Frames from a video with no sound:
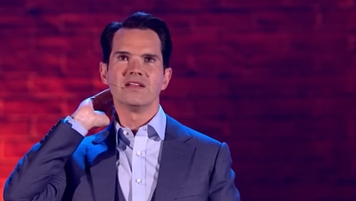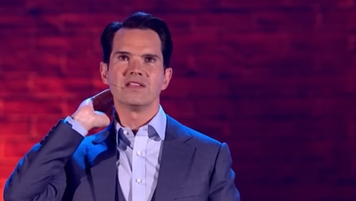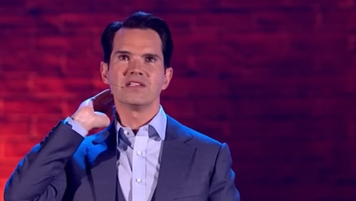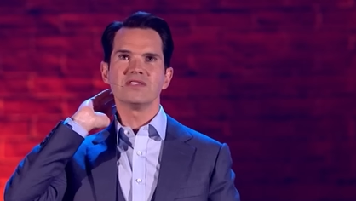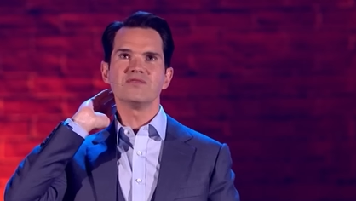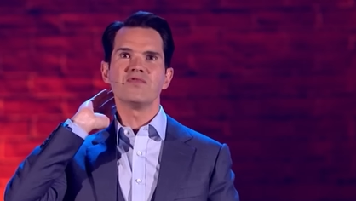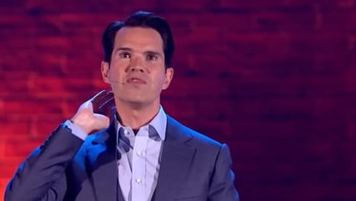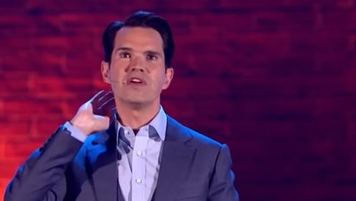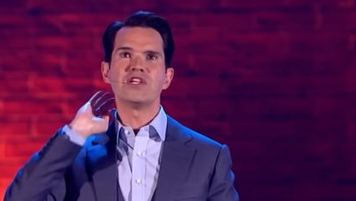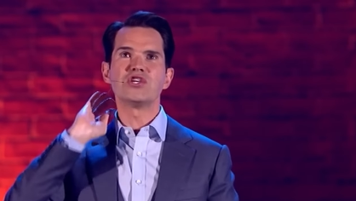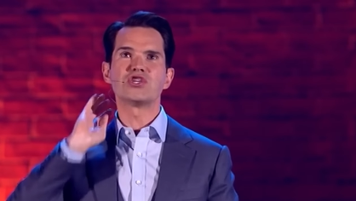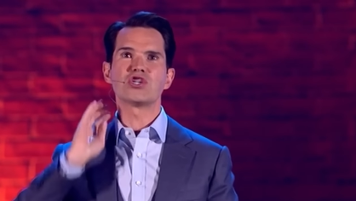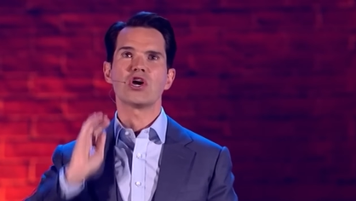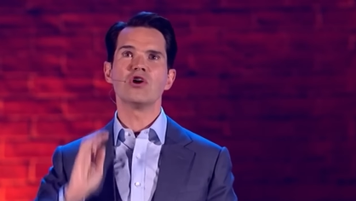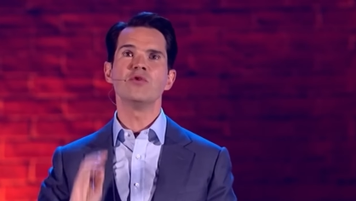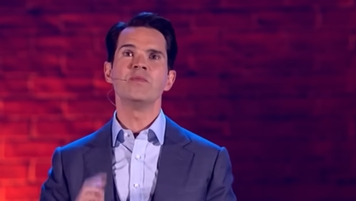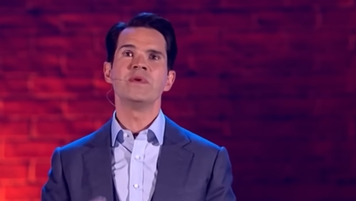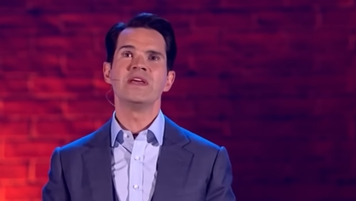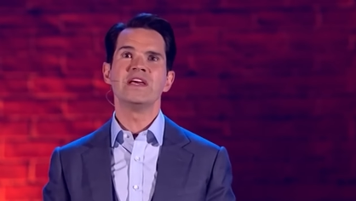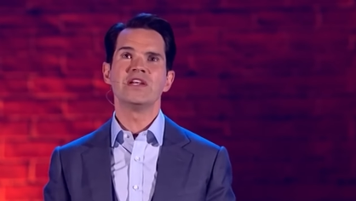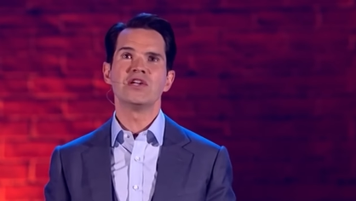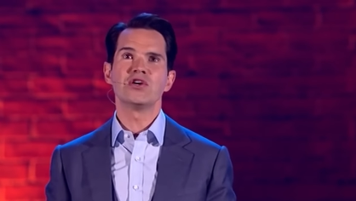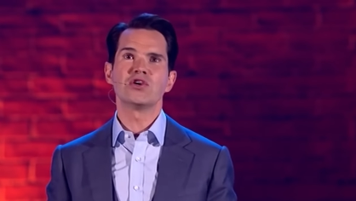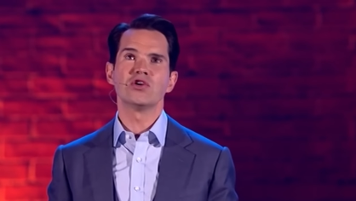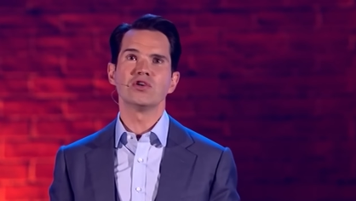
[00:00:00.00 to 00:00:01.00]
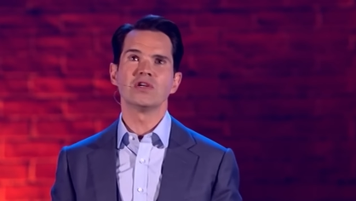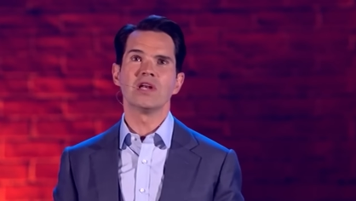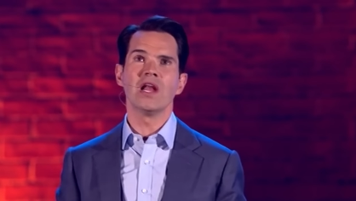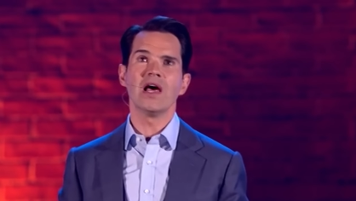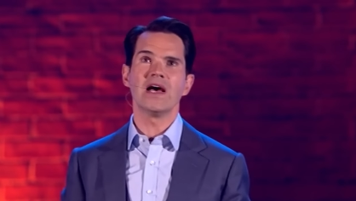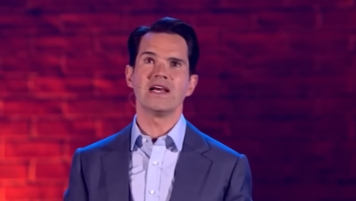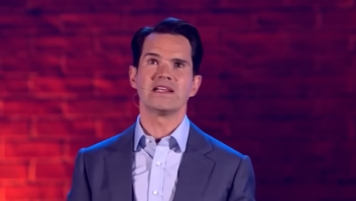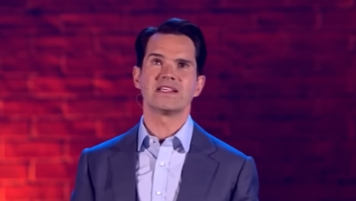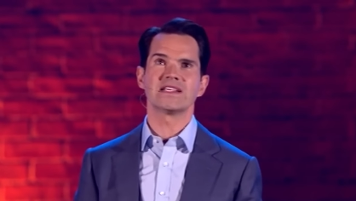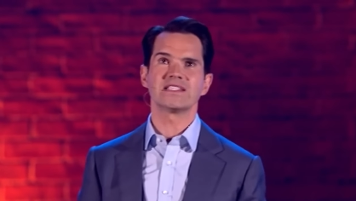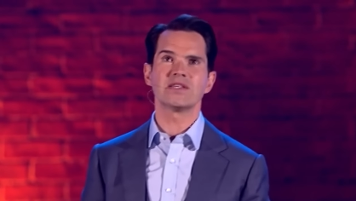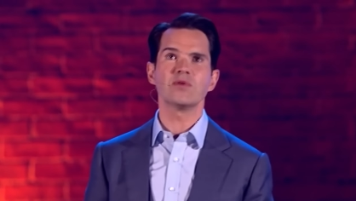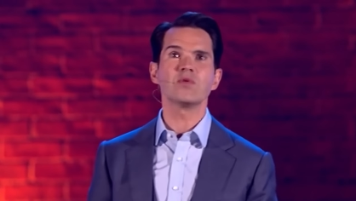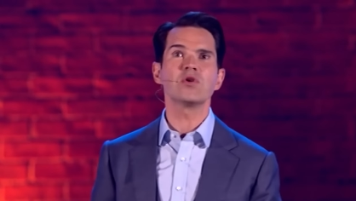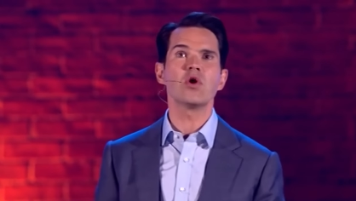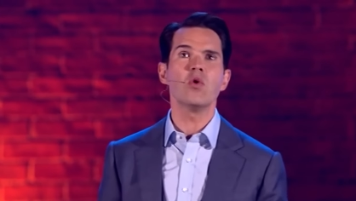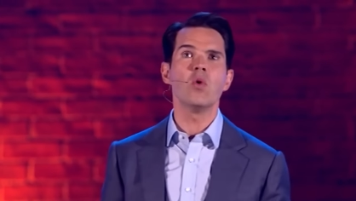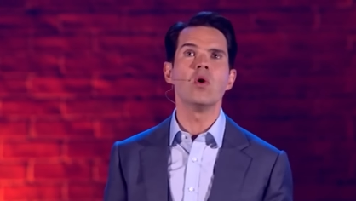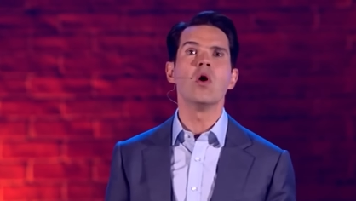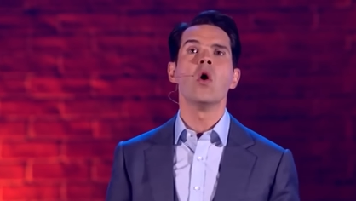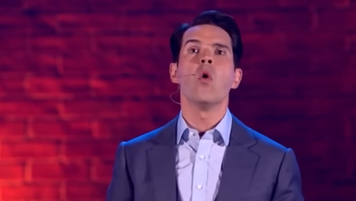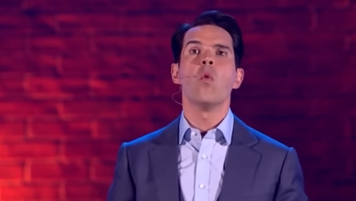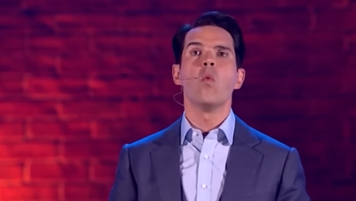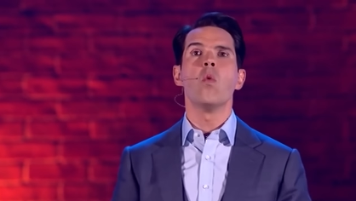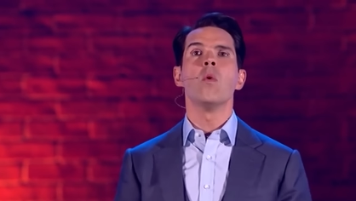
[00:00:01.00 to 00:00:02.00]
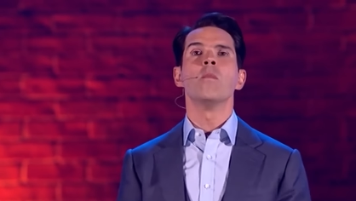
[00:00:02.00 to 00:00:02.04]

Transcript: Doesn't really show me in a good light, does it? Come on.